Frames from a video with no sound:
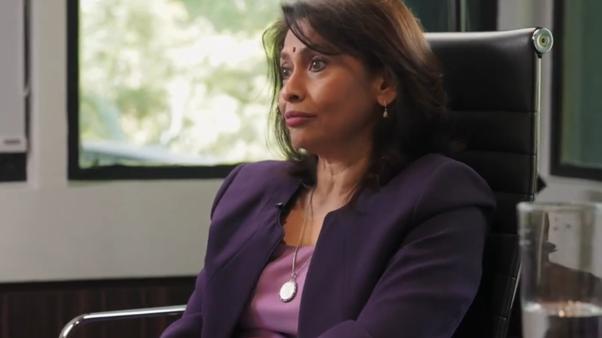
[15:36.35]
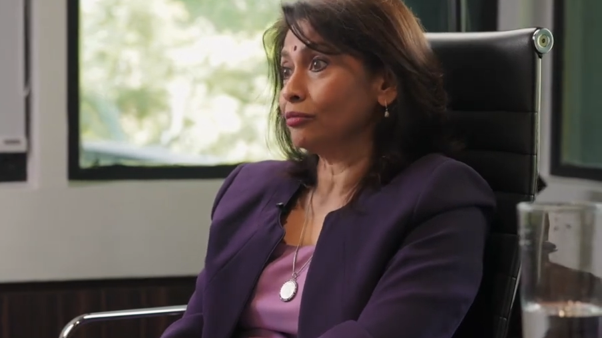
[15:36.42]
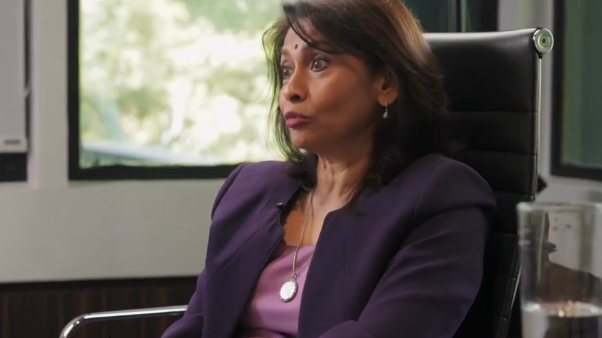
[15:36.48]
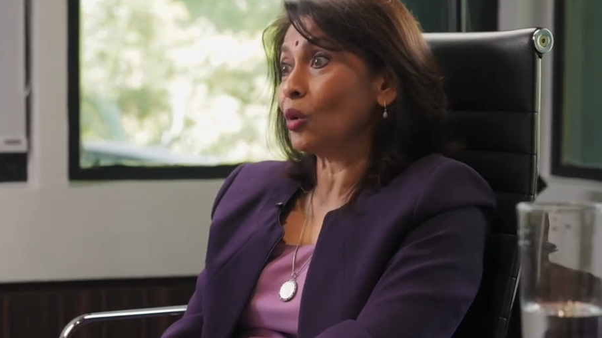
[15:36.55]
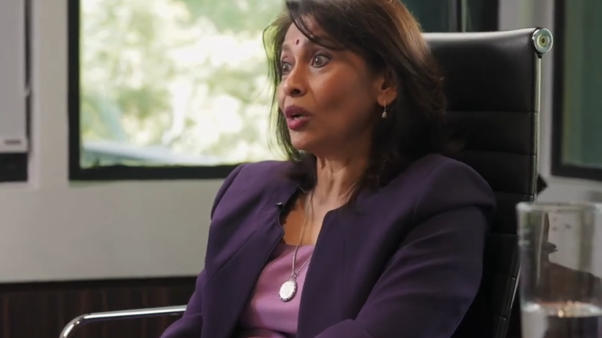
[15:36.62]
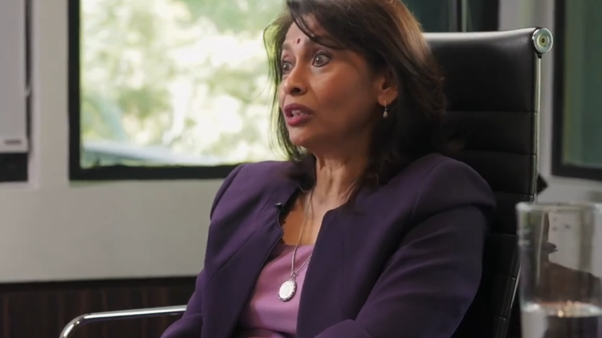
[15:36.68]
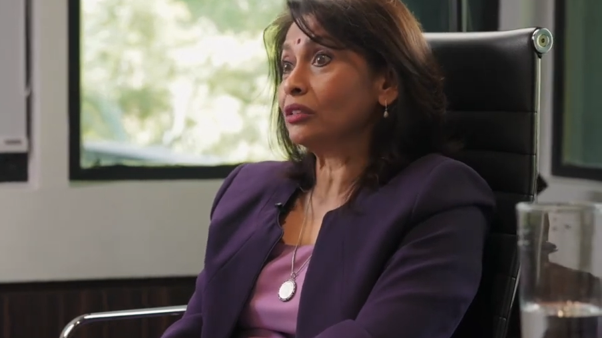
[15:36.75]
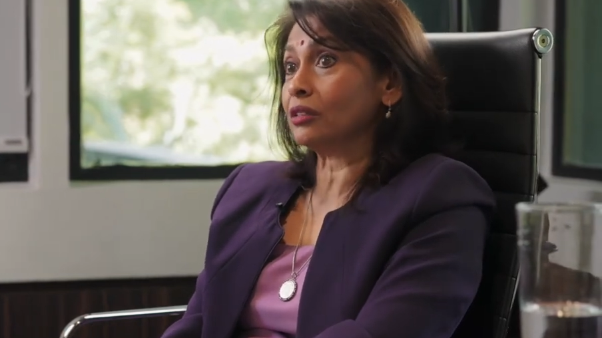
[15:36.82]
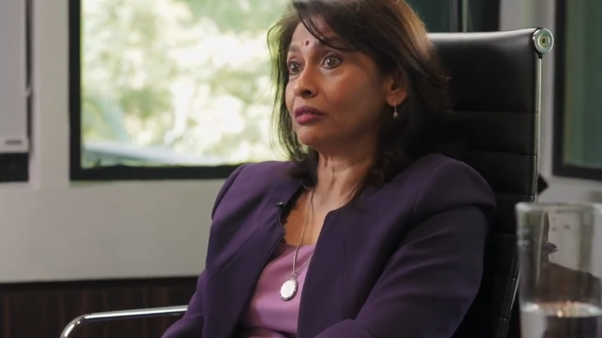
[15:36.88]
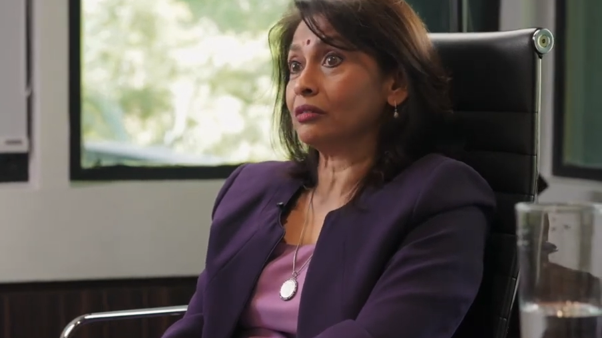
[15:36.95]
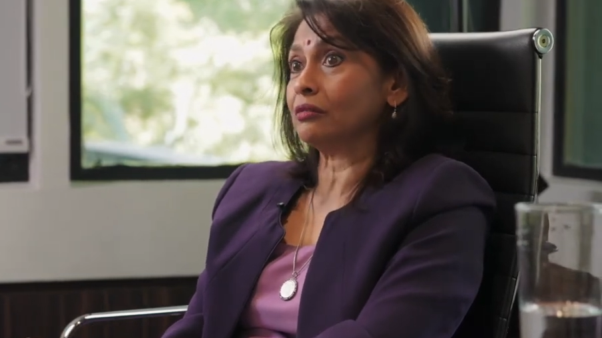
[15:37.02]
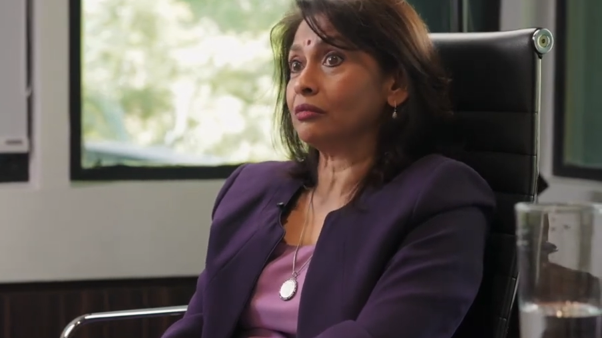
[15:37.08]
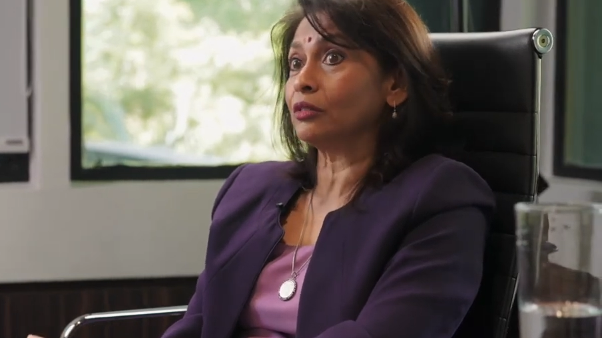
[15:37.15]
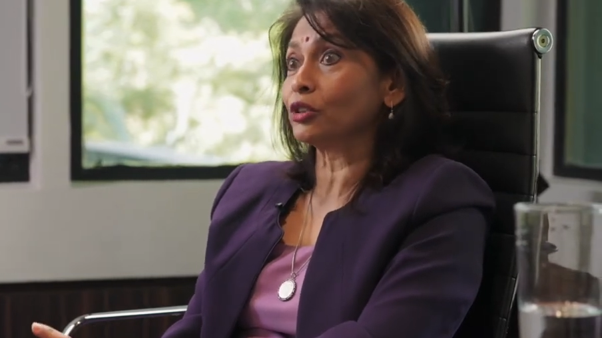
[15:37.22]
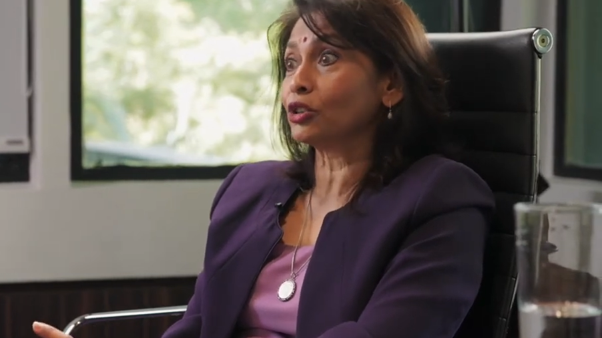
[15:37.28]
world
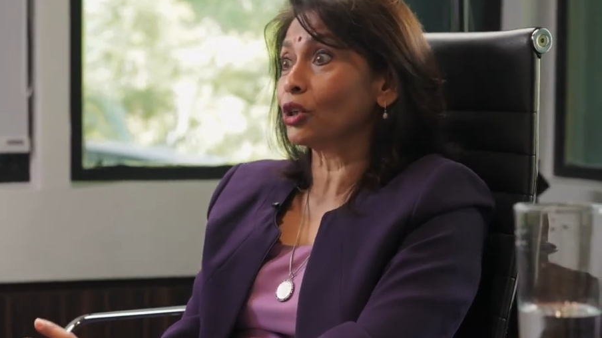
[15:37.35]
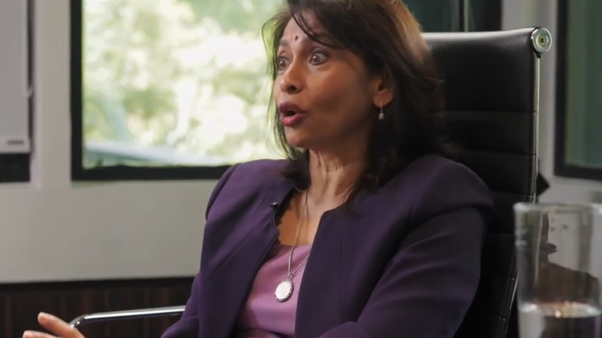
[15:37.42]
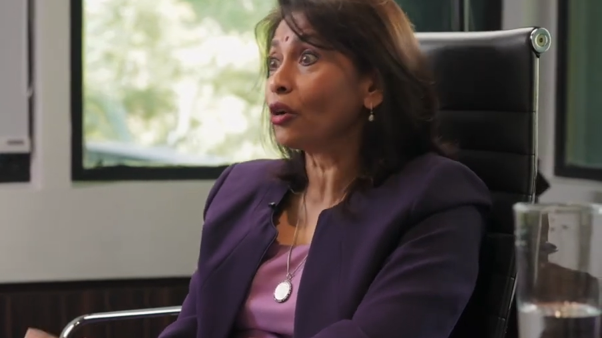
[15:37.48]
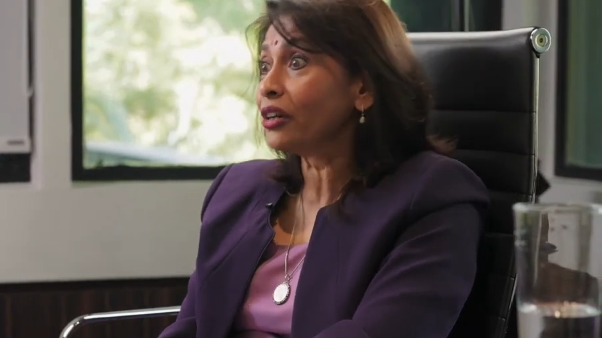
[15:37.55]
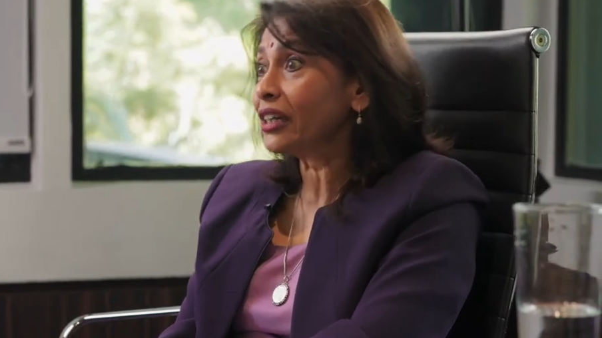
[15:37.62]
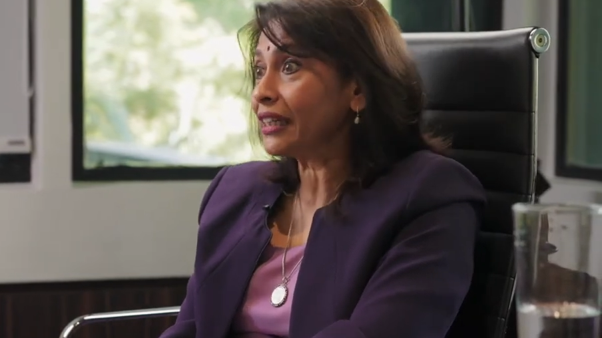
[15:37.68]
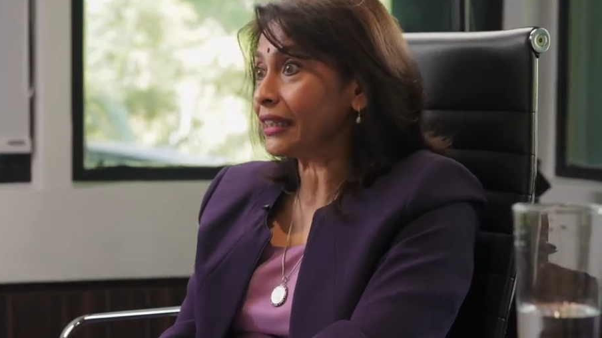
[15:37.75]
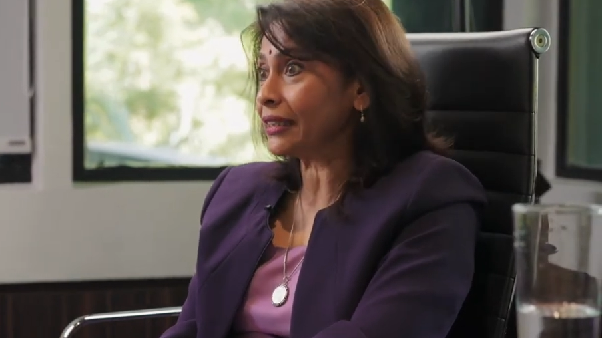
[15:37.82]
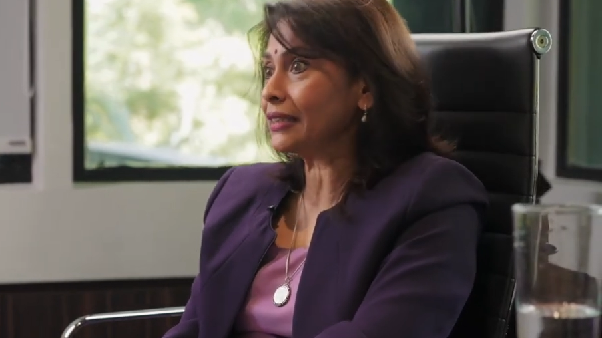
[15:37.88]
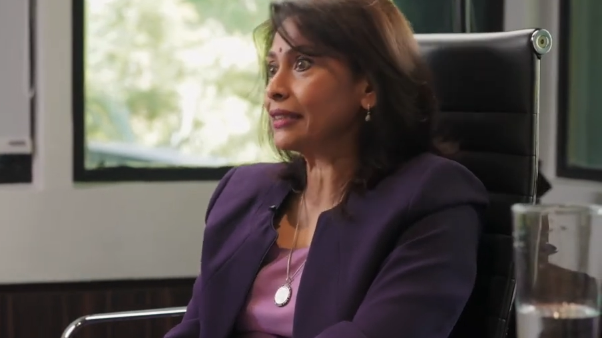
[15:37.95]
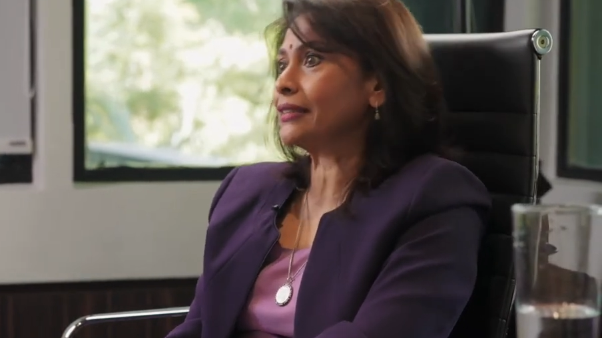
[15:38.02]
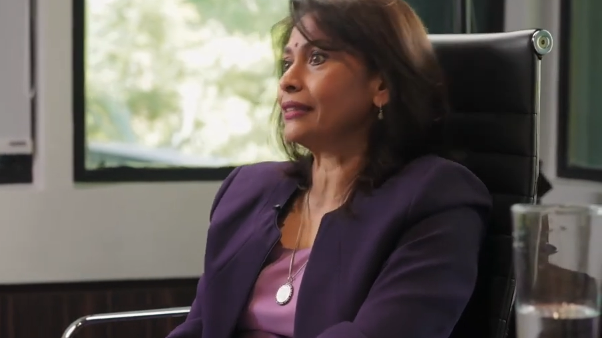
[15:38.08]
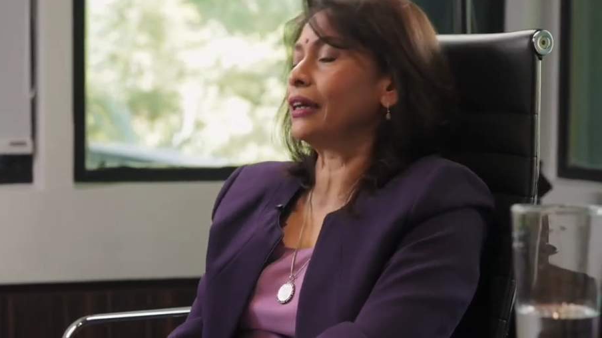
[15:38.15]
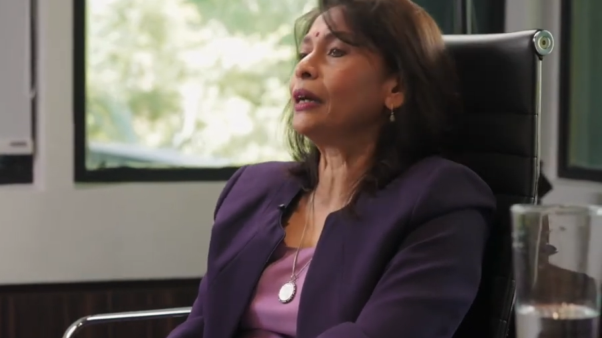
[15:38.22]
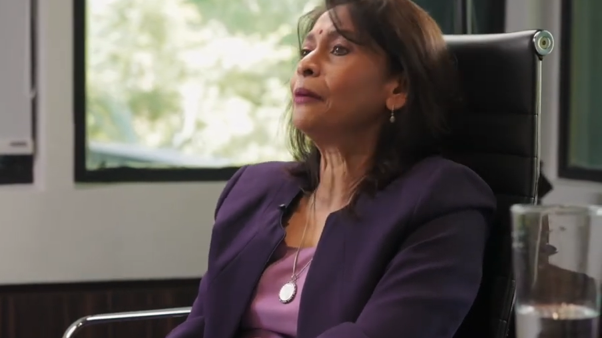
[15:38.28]

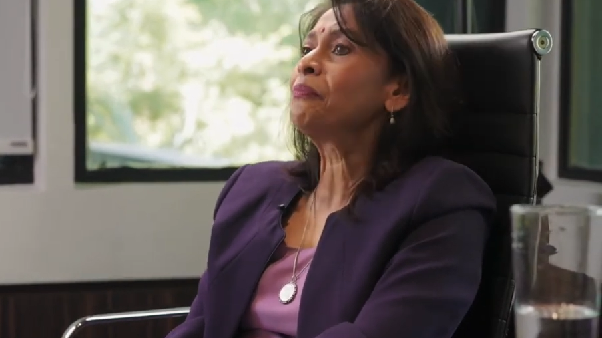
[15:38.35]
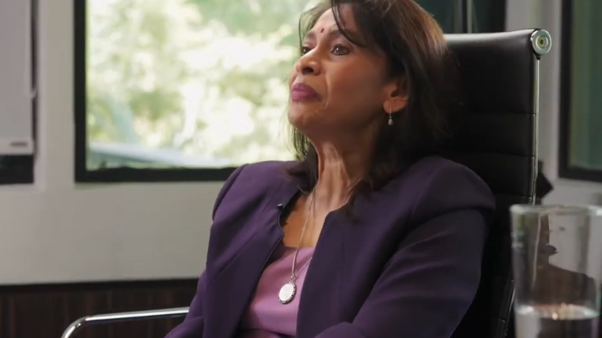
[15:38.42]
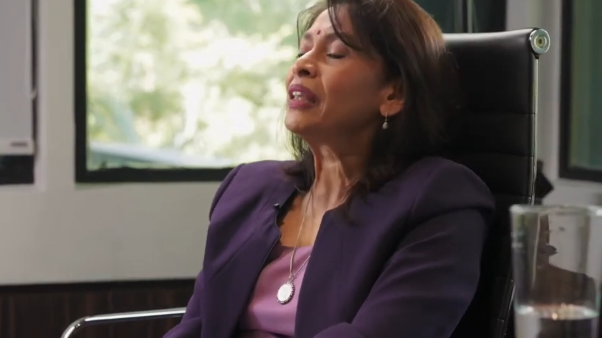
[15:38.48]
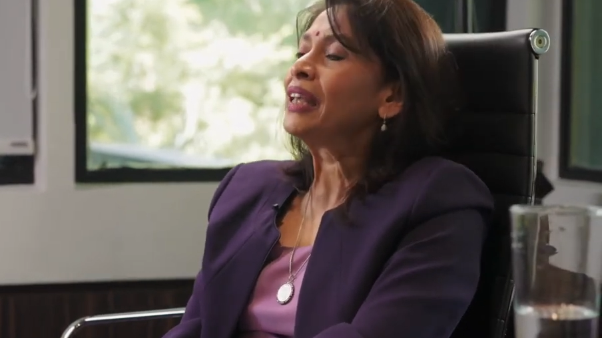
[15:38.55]
notorious. Yeah,